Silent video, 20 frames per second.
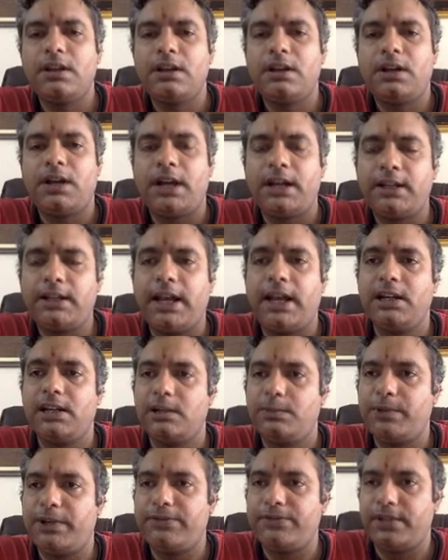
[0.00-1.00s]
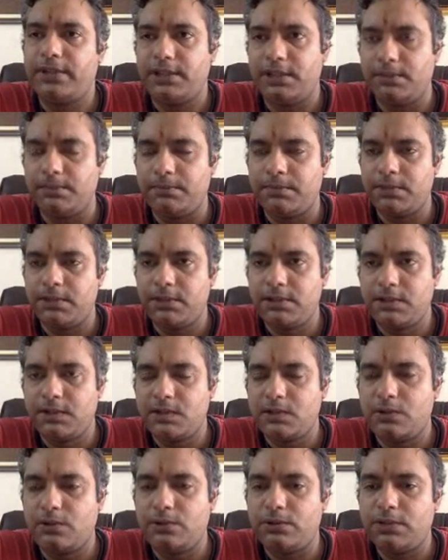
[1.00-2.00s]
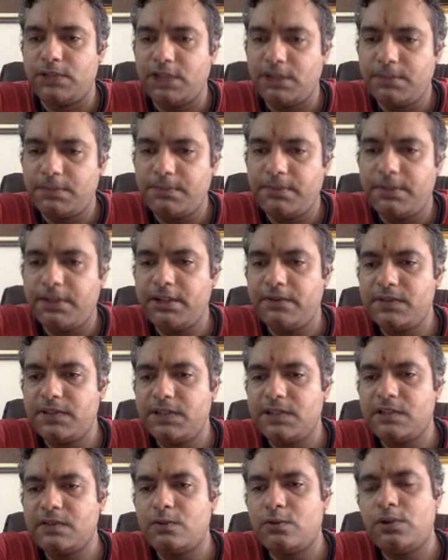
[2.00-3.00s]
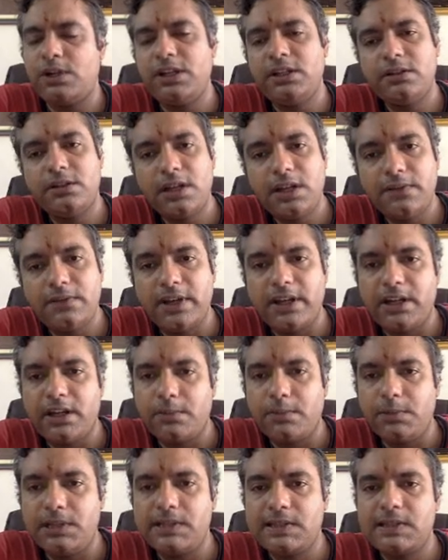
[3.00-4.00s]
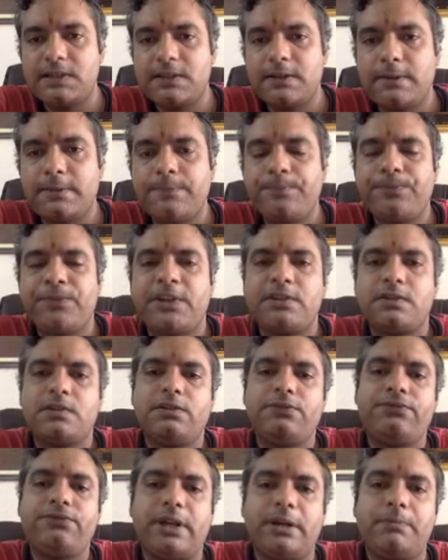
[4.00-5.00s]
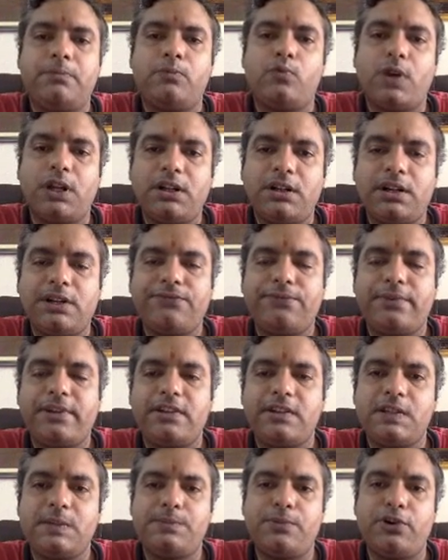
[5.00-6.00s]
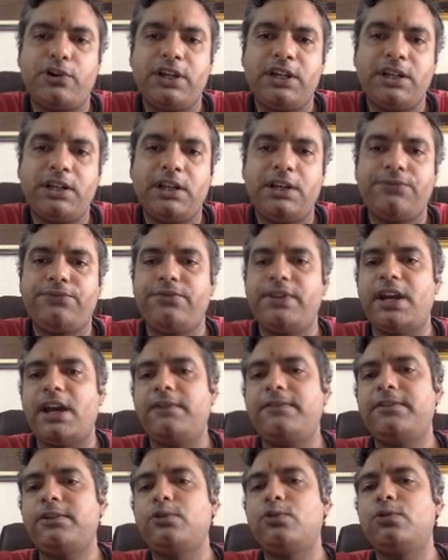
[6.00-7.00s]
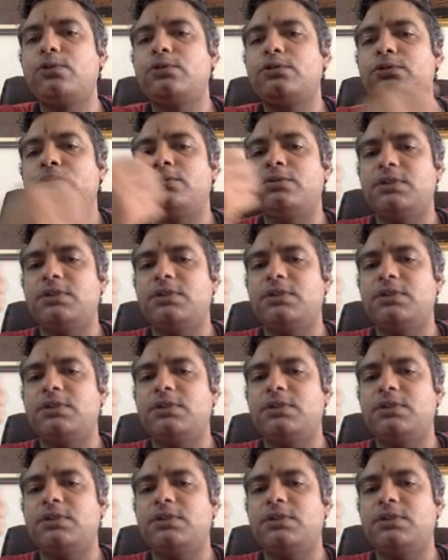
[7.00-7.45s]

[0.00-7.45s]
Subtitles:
and the angle between them. So that gives us only three variables. So from one reference point, if we have to go to